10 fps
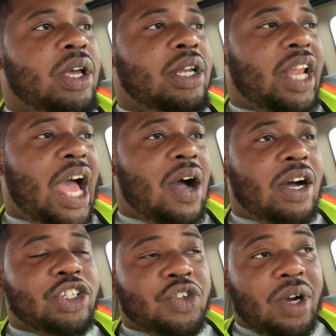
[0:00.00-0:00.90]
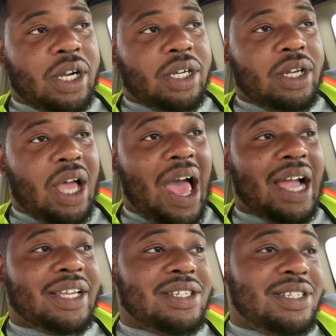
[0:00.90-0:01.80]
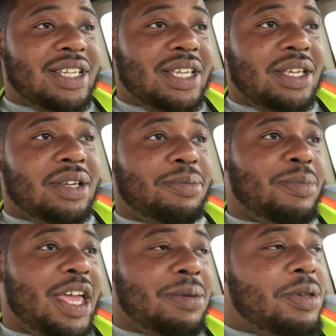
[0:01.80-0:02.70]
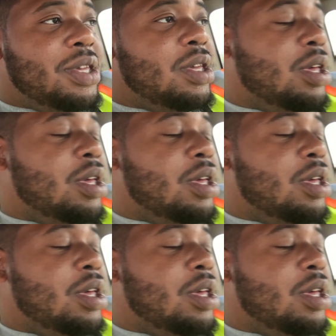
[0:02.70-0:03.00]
Now, a truck, I can see maybe